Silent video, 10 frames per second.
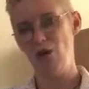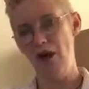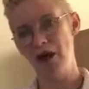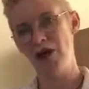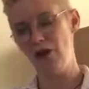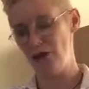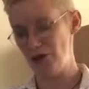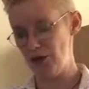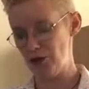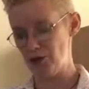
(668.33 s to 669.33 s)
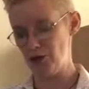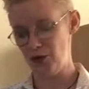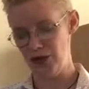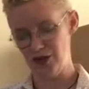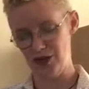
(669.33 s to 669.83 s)
One of the most
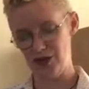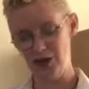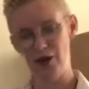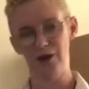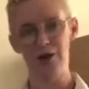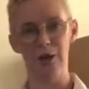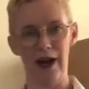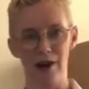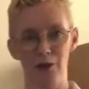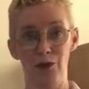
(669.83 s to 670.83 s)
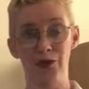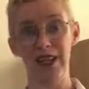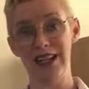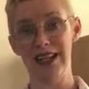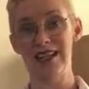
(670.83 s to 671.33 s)
treasured of the parables
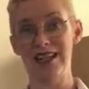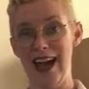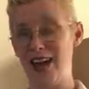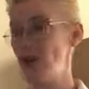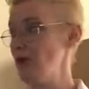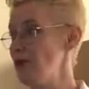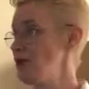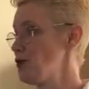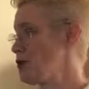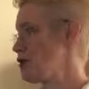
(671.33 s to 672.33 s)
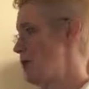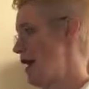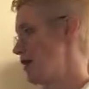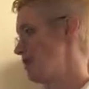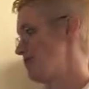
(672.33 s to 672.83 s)
is that of the Good
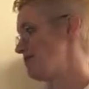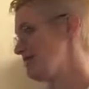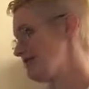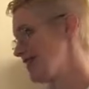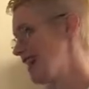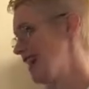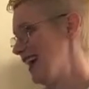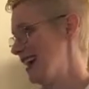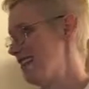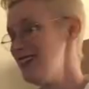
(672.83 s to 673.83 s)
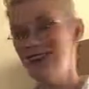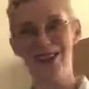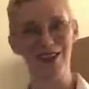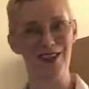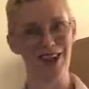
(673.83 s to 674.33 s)
Samaritan. And this
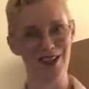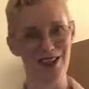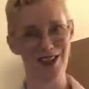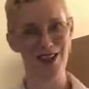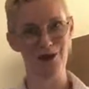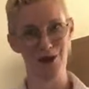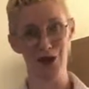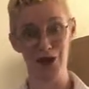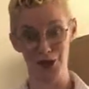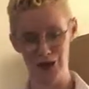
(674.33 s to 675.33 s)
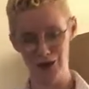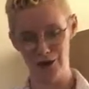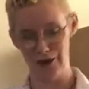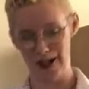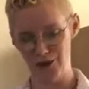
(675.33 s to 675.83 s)
is an artistic rendition
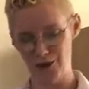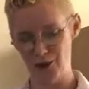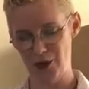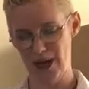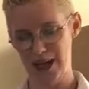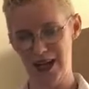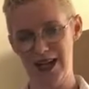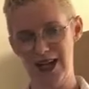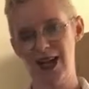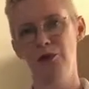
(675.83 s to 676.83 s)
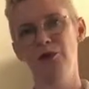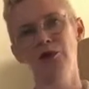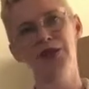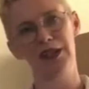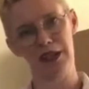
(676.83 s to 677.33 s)
of that story.
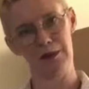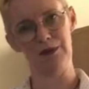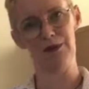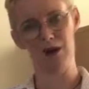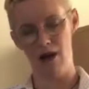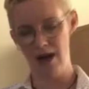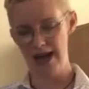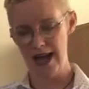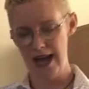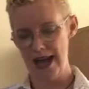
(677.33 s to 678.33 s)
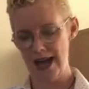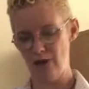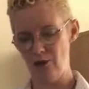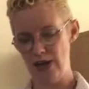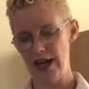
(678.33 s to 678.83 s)
Pause the clip if you like
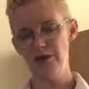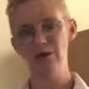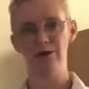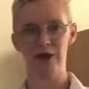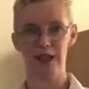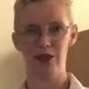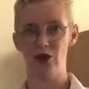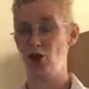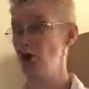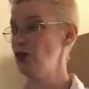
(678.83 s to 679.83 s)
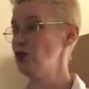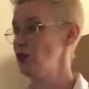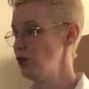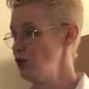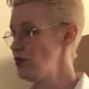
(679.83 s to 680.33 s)
and read and reflect on
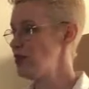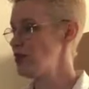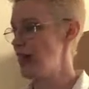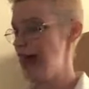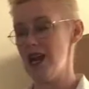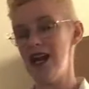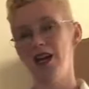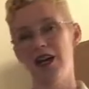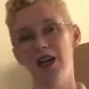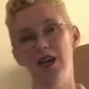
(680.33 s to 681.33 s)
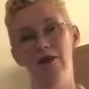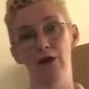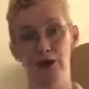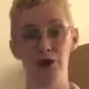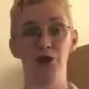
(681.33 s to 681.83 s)
Luke 10
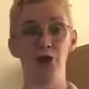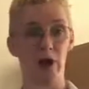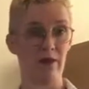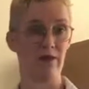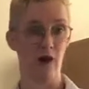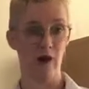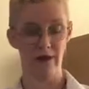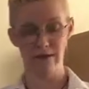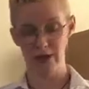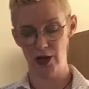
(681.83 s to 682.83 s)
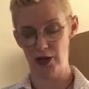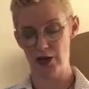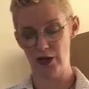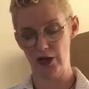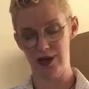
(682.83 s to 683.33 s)
verses 25 to
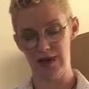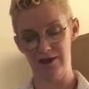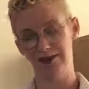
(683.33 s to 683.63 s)
37.